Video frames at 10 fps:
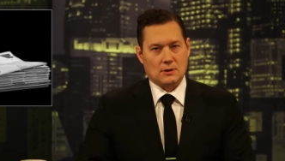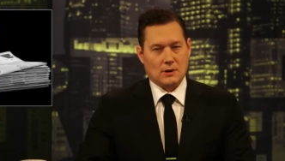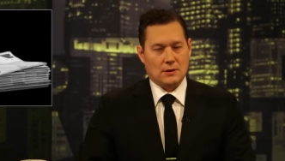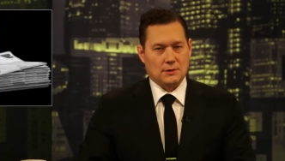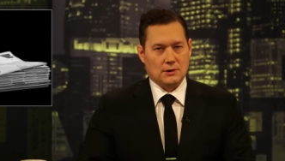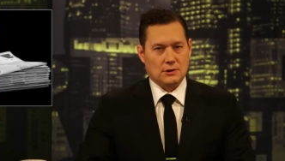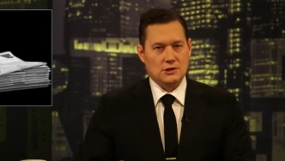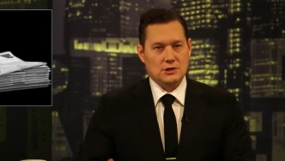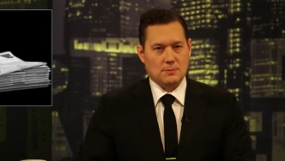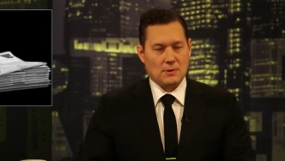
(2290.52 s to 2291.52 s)
around her.
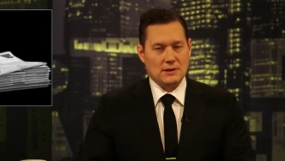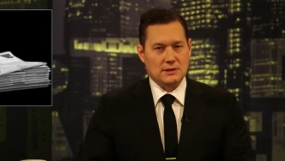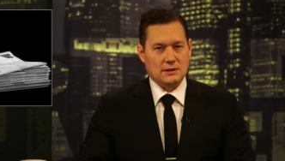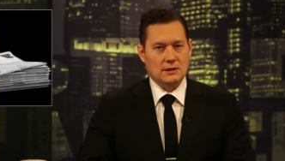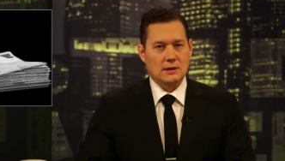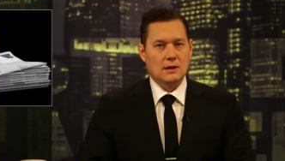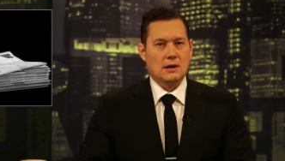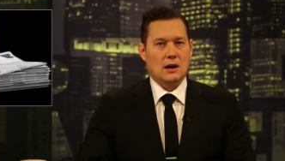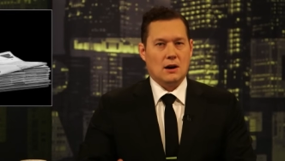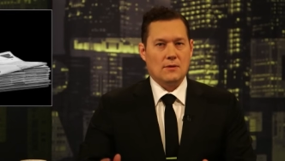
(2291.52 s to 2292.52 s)
She's the president
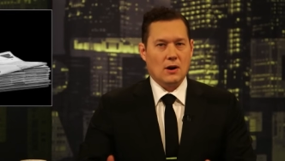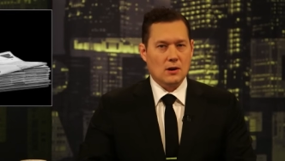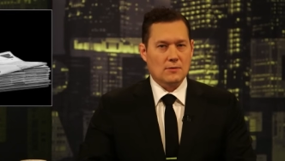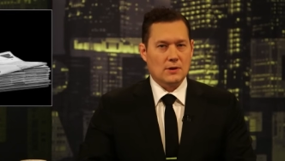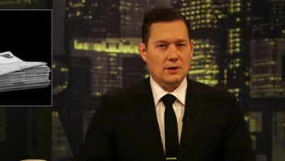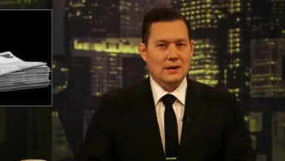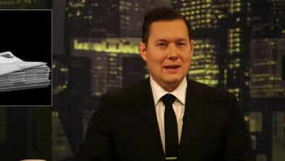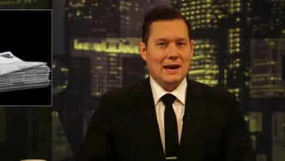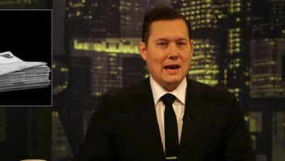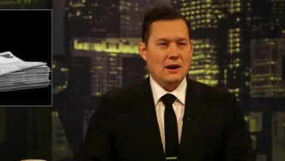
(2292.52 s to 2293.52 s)
of Harvard.
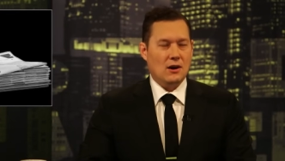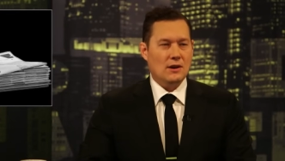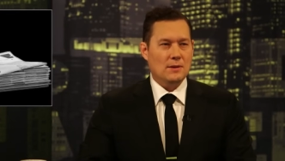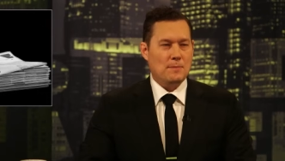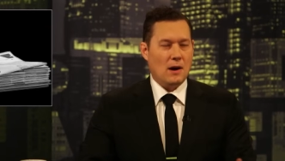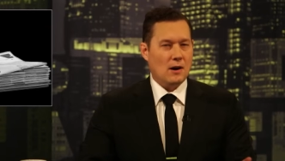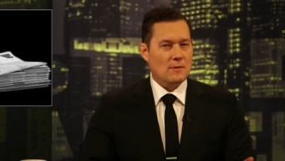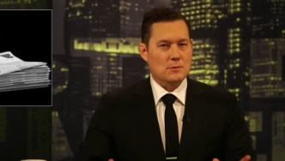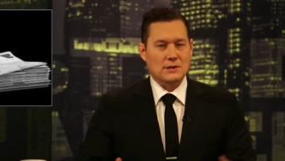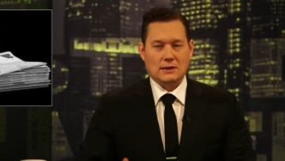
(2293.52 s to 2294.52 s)
And
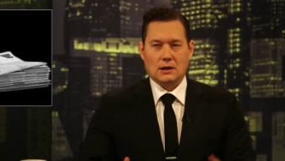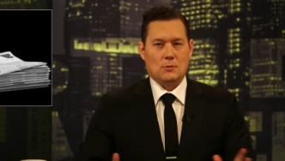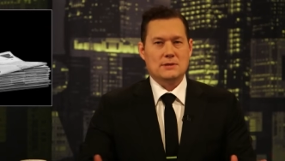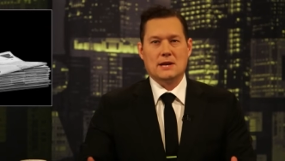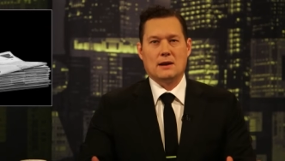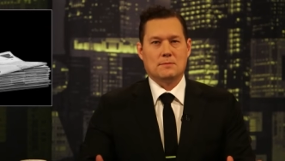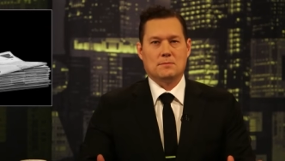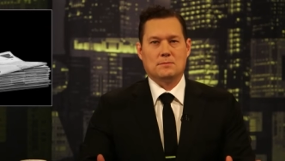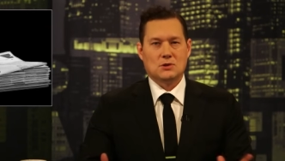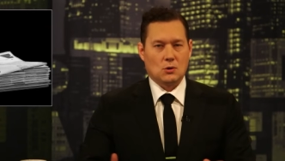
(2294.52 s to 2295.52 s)
Harvard was like, look, we
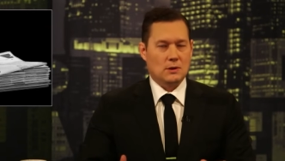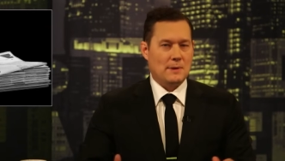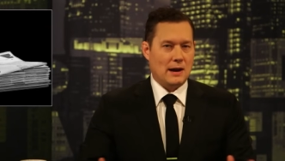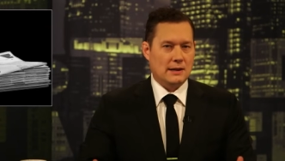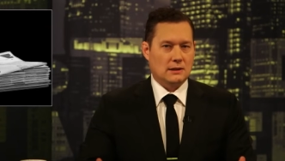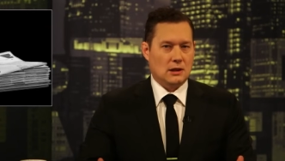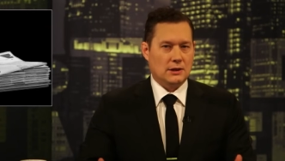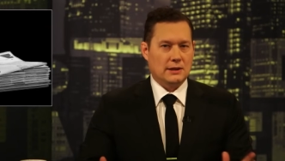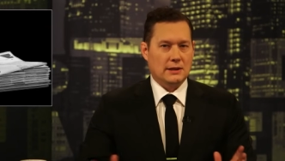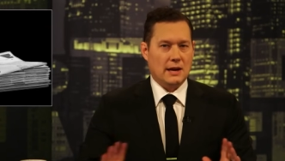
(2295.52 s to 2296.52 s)
stand totally behind
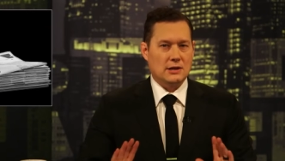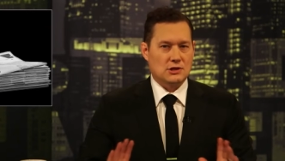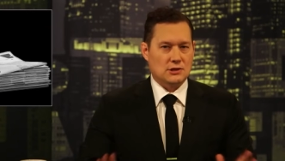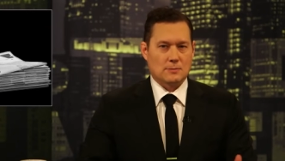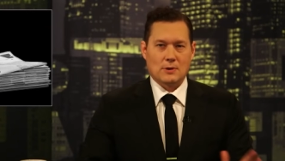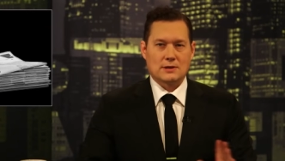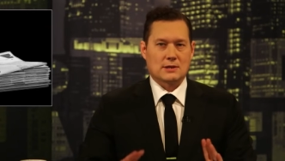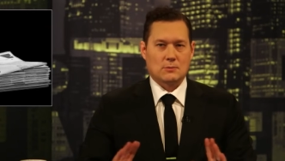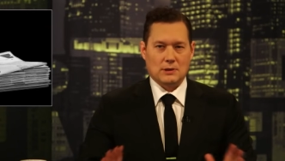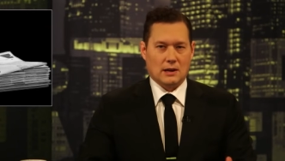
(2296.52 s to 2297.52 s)
Claudine Gay. She's our
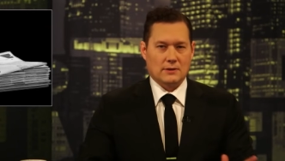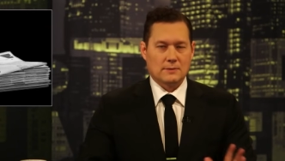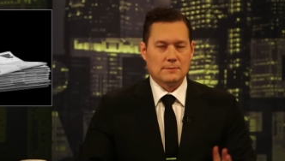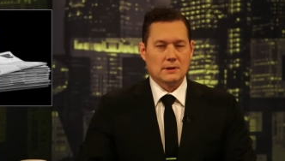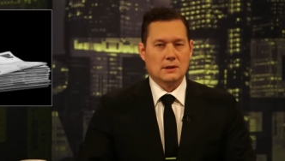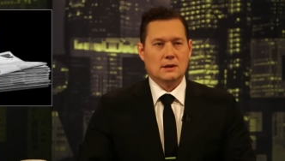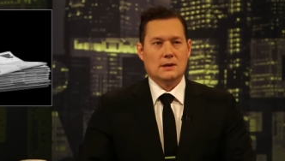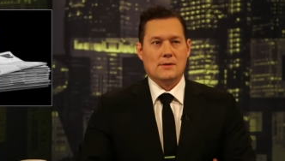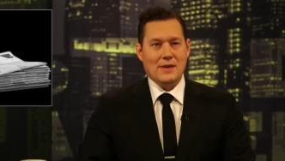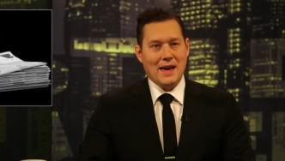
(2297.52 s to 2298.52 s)
president. We love her.
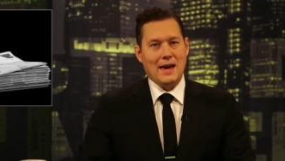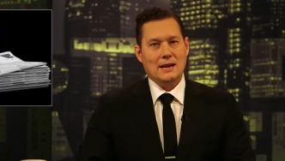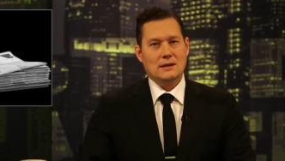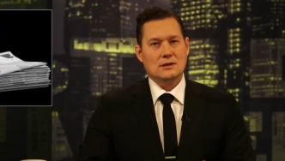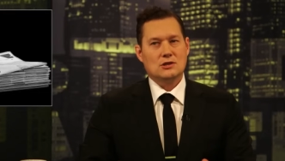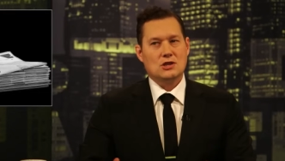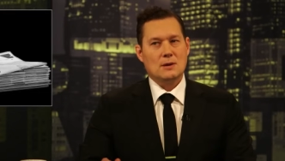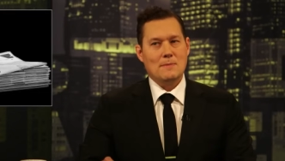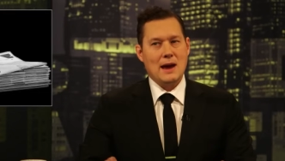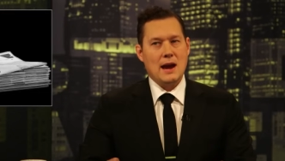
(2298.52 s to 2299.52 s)
Then she
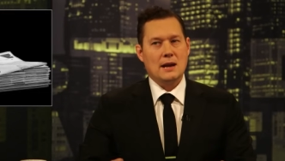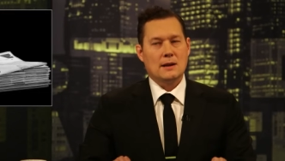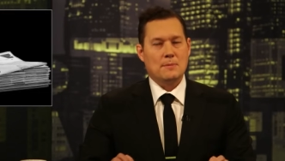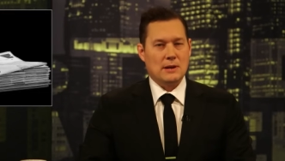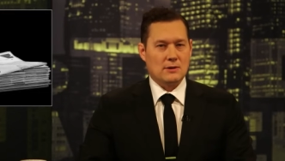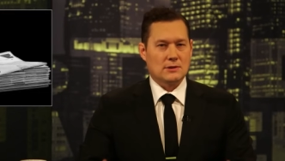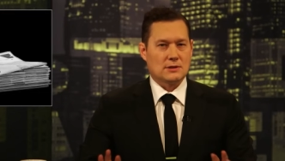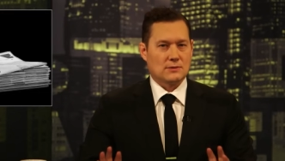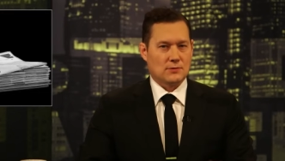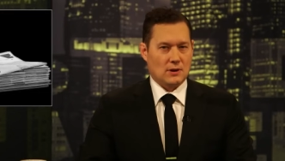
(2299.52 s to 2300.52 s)
made an appearance
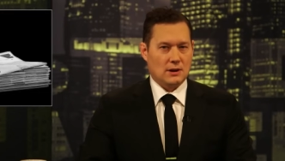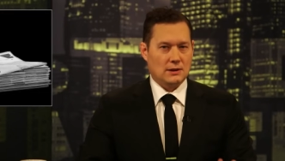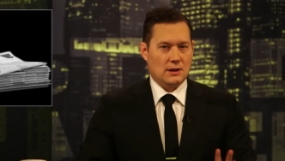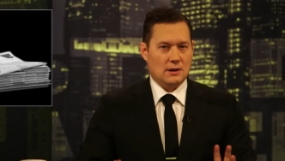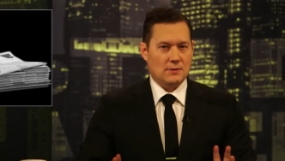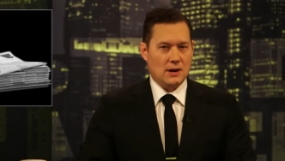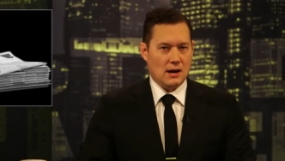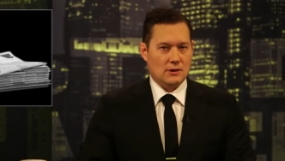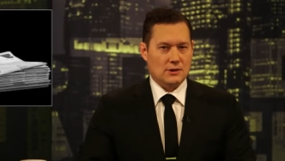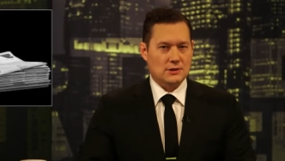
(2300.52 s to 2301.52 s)
in front of
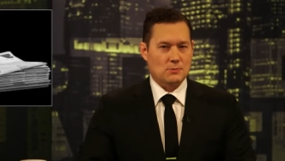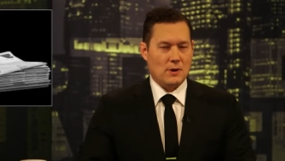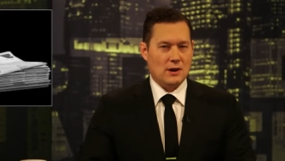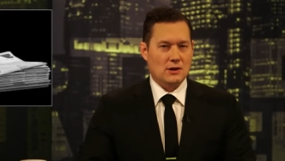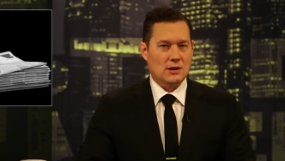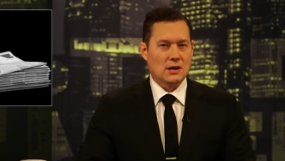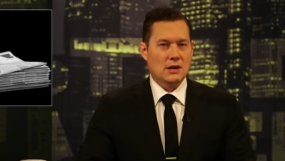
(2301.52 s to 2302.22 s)
Congress where